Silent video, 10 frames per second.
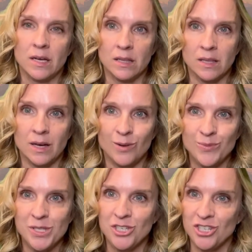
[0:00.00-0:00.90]

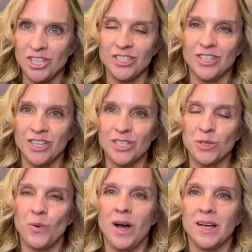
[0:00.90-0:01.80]
clubs just in the
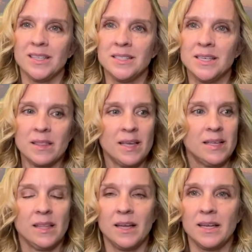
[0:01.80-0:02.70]
Issaquah Highlands.
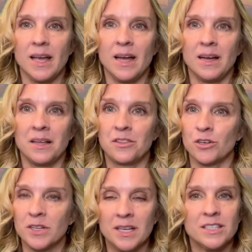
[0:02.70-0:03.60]
They like
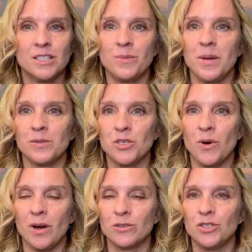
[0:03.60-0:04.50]
their kids to be able to
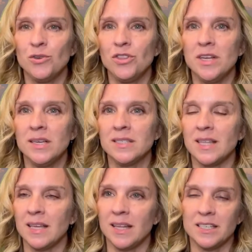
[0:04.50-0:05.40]
go out and do things.
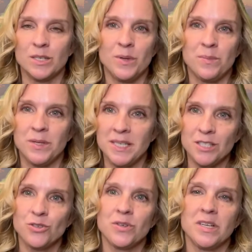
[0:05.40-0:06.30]
They like to be
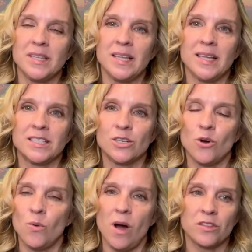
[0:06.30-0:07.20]
pedestrian. They like to
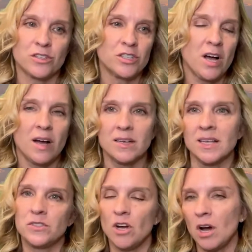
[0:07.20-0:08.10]
go walk their dogs.
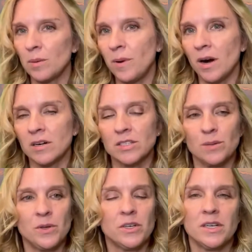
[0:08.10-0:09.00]
Dog parks,
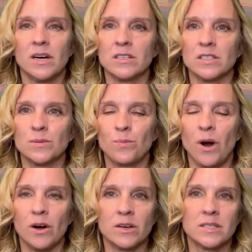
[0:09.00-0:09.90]
community gardens,
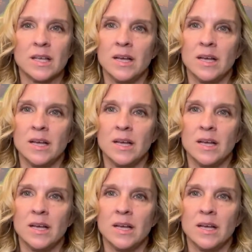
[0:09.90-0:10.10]
parks,